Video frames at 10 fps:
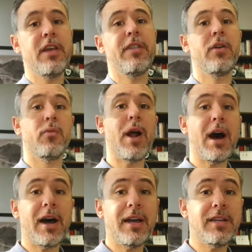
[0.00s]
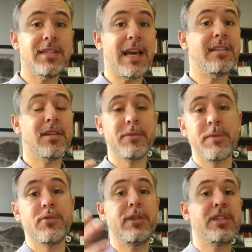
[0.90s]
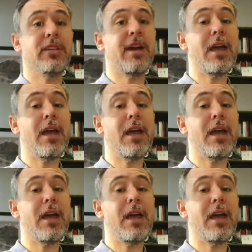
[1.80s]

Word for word: that rise and sometimes reach their